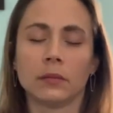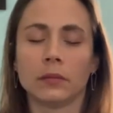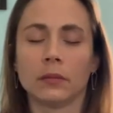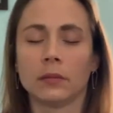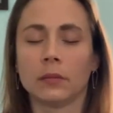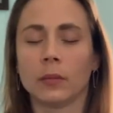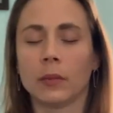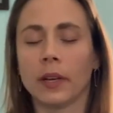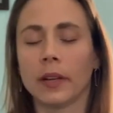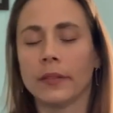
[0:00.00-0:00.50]

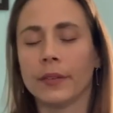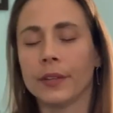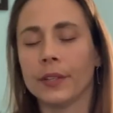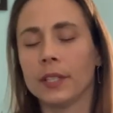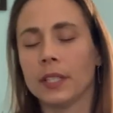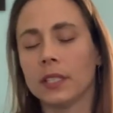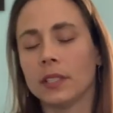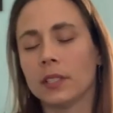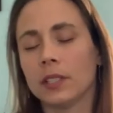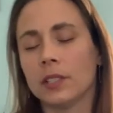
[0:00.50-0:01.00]
whatever you
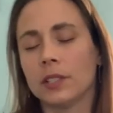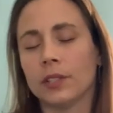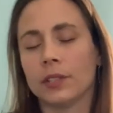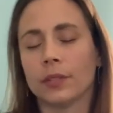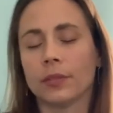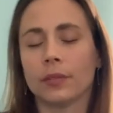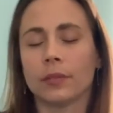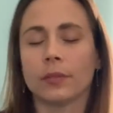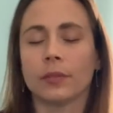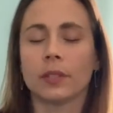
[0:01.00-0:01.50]
need to
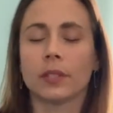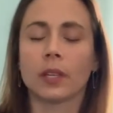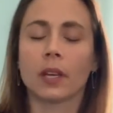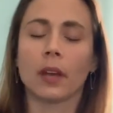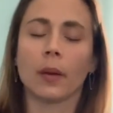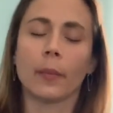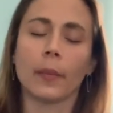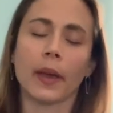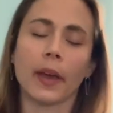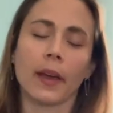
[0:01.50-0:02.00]
do to
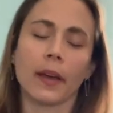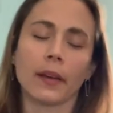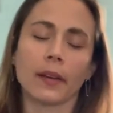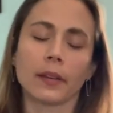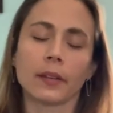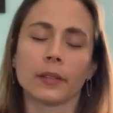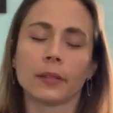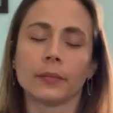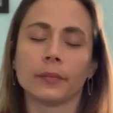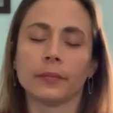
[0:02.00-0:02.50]
come back.
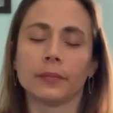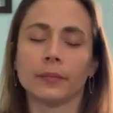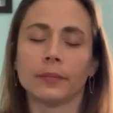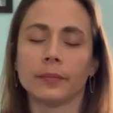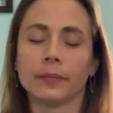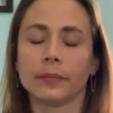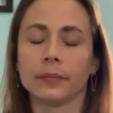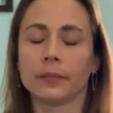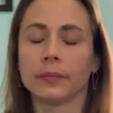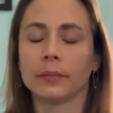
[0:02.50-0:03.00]

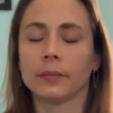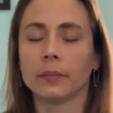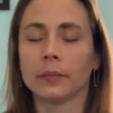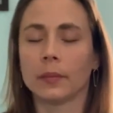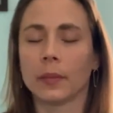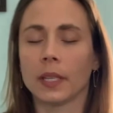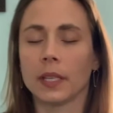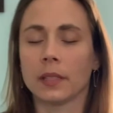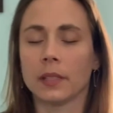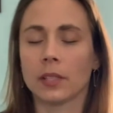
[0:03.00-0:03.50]

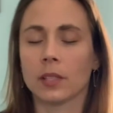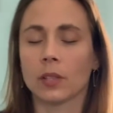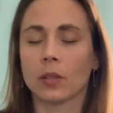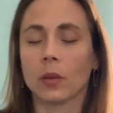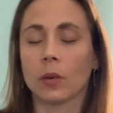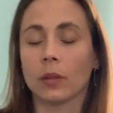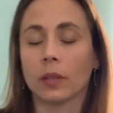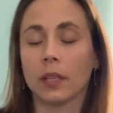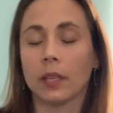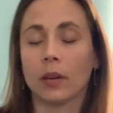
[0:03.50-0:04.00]
And
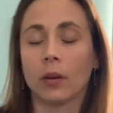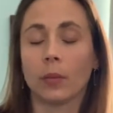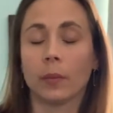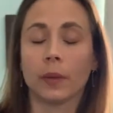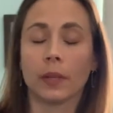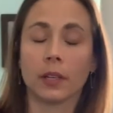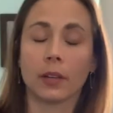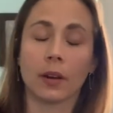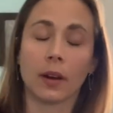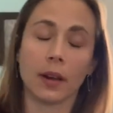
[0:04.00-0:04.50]
slowly
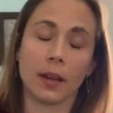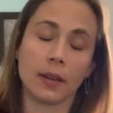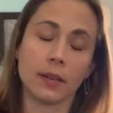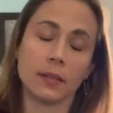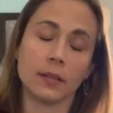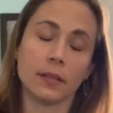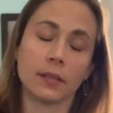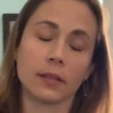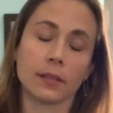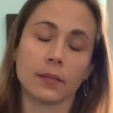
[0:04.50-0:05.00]
open your
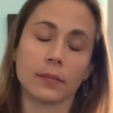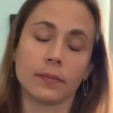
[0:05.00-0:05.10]
eyes.